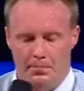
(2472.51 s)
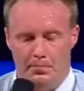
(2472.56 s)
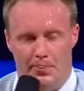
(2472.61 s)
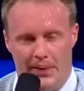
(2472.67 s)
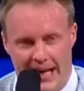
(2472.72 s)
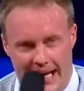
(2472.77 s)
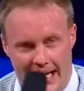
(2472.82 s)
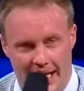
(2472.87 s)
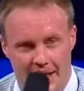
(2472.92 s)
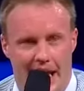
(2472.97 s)

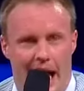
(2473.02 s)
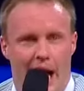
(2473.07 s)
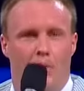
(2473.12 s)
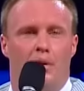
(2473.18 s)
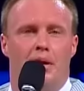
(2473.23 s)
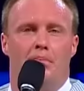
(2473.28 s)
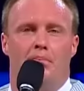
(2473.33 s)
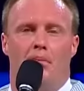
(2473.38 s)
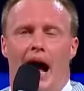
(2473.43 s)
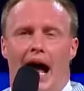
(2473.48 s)
Being that
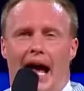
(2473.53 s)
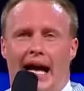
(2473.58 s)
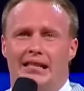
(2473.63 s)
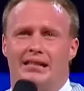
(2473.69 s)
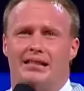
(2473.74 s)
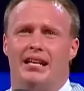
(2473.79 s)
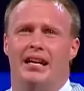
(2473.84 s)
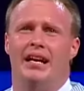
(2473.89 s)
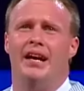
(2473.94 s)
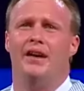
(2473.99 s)
we
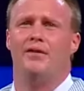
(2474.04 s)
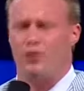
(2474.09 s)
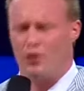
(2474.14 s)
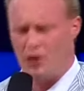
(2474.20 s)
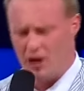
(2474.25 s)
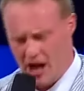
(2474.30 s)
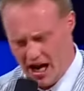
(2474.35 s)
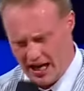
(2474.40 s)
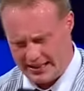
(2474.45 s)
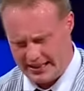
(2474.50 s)
might, if
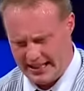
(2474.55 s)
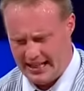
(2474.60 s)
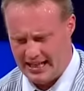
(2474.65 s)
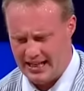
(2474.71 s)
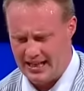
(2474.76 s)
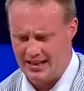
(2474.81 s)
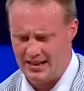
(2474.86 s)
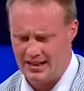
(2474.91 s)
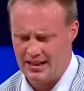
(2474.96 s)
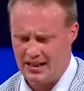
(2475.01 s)
we're lucky,
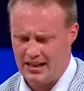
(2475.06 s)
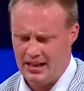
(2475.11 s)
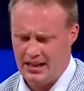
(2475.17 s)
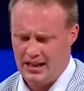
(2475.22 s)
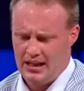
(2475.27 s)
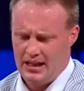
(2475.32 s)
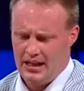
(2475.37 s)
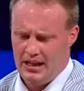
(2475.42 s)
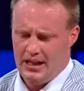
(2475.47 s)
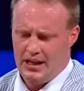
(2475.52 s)

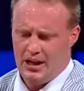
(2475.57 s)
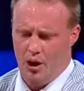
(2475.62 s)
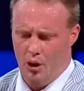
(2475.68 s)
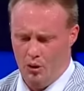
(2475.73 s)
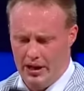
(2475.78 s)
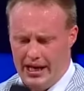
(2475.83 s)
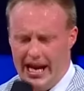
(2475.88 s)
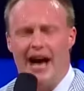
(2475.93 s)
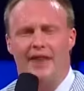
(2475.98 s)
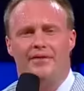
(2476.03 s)

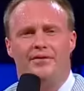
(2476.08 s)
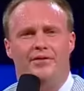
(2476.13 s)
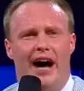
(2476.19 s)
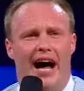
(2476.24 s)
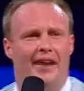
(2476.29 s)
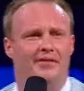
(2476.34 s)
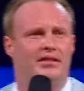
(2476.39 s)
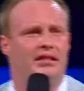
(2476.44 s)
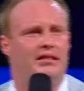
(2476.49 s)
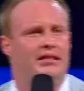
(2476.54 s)
only have
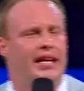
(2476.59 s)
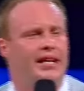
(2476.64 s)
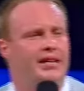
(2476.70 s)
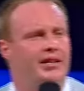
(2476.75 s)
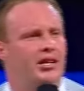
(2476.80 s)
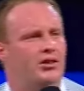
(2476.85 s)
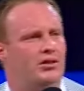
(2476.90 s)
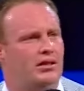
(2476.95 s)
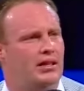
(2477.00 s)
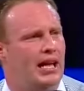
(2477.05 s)
five to ten
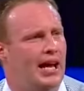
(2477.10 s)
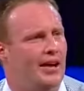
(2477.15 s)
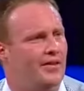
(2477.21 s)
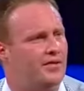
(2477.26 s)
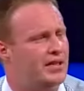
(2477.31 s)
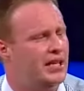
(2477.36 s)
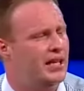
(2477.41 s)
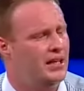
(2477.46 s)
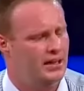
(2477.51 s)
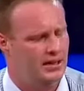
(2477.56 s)
years
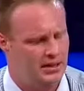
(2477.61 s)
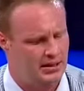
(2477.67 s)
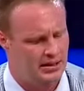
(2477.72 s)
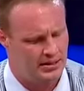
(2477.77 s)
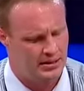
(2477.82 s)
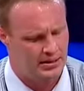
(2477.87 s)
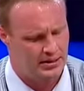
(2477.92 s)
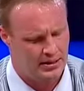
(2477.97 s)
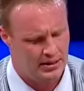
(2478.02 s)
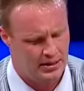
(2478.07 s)
left,
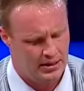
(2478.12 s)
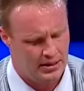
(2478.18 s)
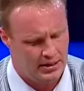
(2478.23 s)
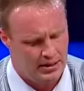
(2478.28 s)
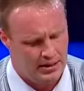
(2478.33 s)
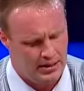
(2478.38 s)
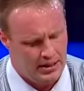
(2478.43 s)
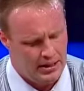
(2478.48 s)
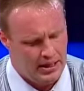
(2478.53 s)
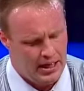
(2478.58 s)

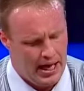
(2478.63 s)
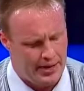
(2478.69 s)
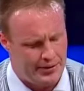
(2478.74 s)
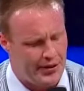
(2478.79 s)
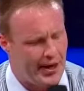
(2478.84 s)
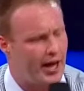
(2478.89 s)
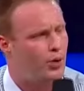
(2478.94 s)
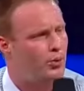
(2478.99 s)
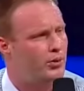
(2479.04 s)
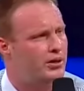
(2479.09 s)
I
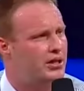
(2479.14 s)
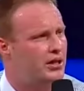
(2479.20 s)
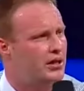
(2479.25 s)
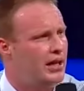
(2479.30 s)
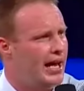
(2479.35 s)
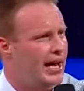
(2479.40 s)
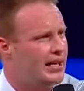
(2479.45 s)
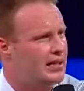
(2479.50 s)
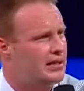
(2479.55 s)
think we should lay